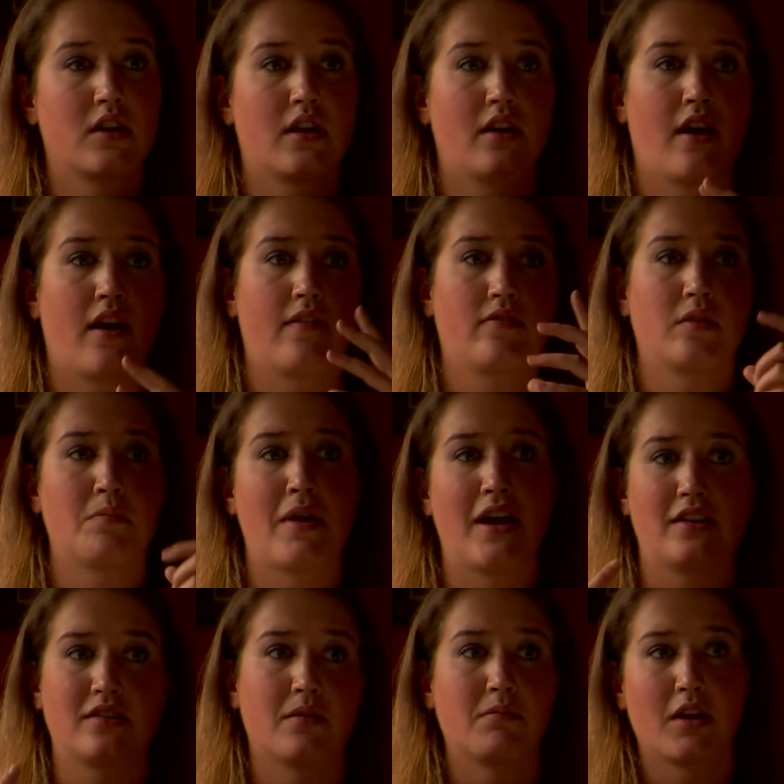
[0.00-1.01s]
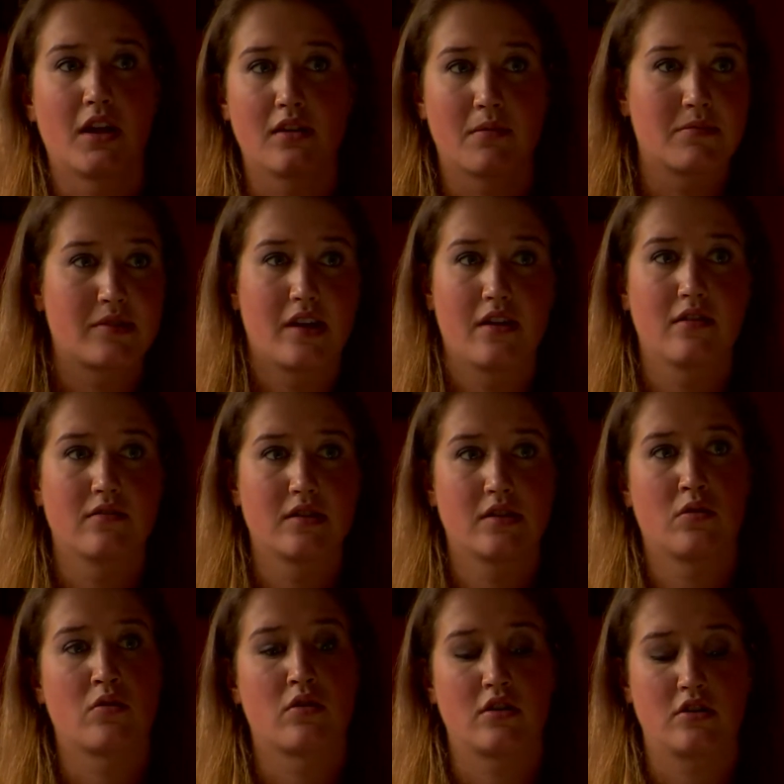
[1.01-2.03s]
and have to make something themselves in
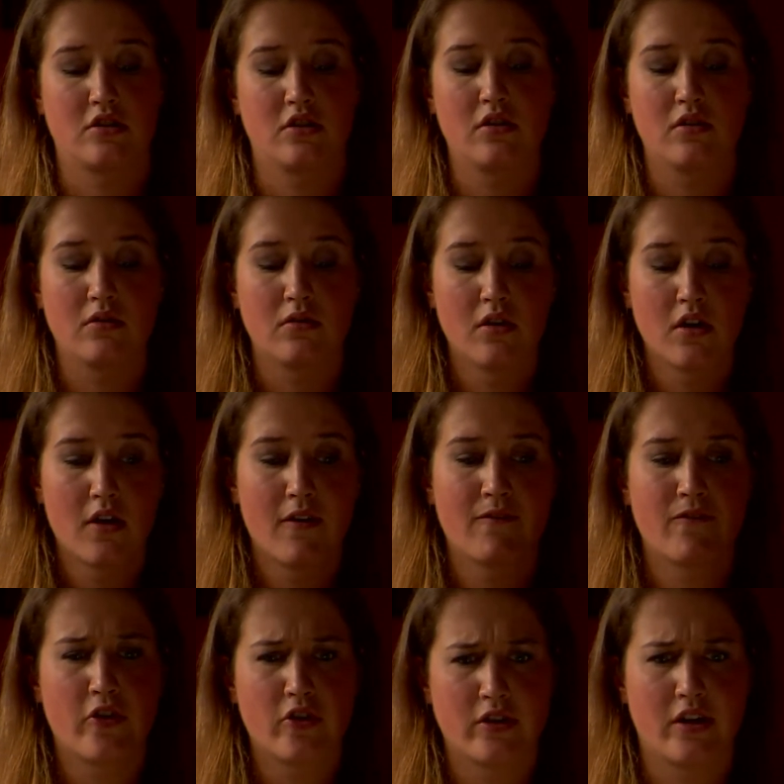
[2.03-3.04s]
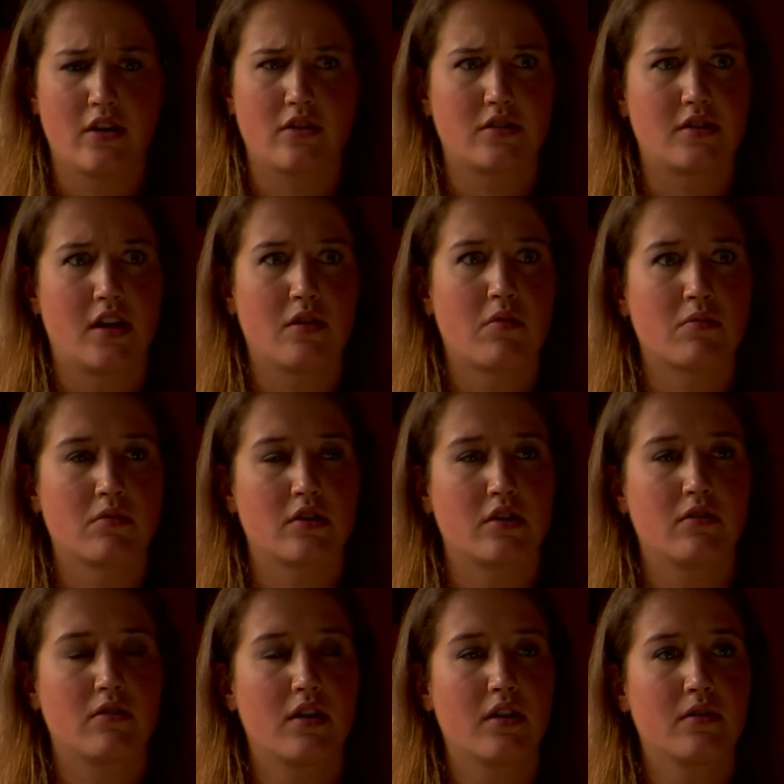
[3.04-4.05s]
order to fully understand what we're
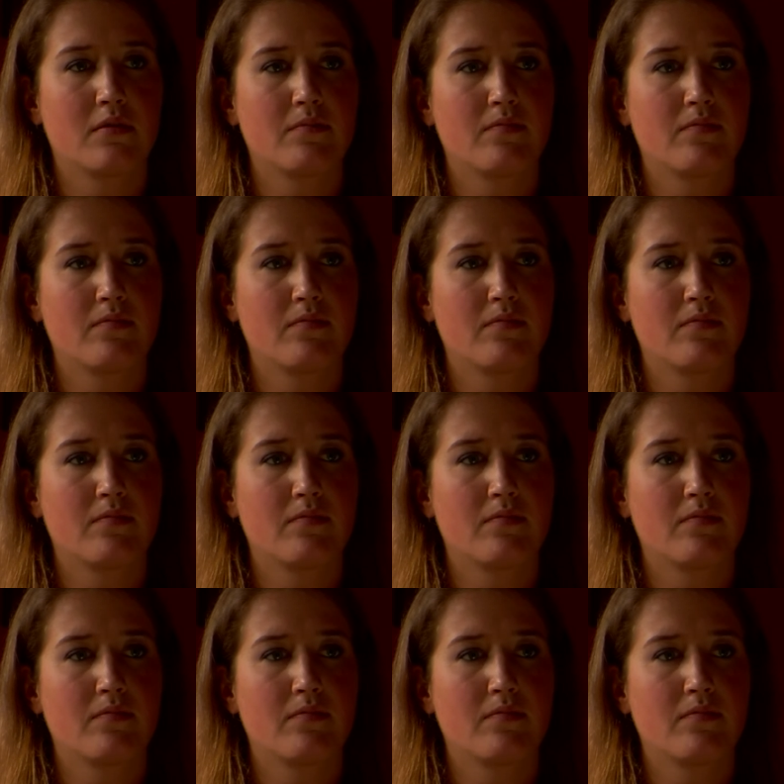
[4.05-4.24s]
doing.